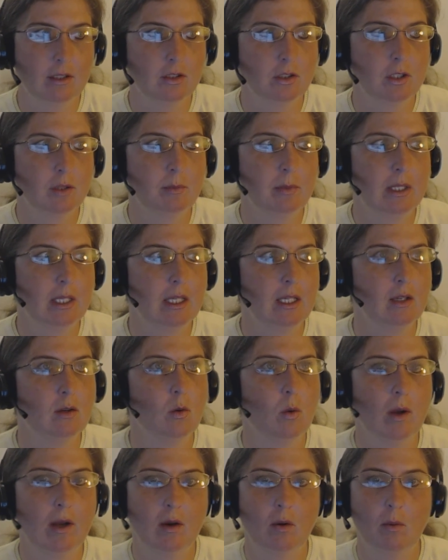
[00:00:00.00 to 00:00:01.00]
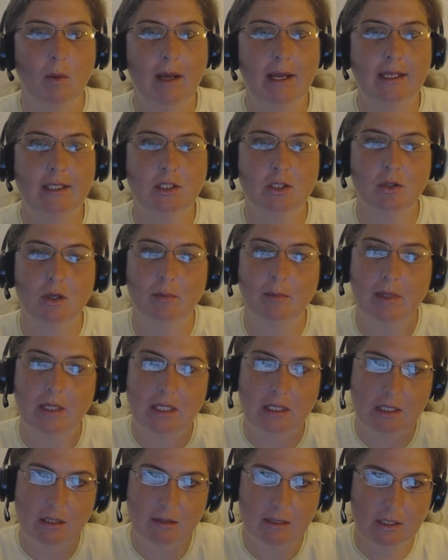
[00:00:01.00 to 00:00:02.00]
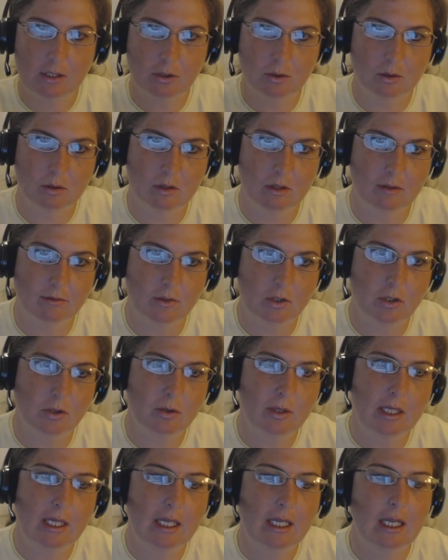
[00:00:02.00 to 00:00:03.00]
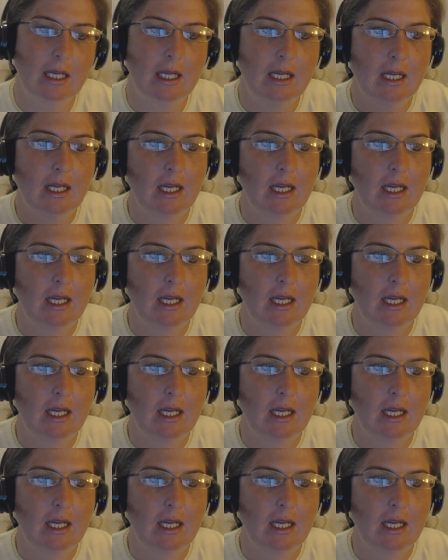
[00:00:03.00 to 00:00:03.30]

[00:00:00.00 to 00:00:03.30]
This could be going away to a military tour of duty.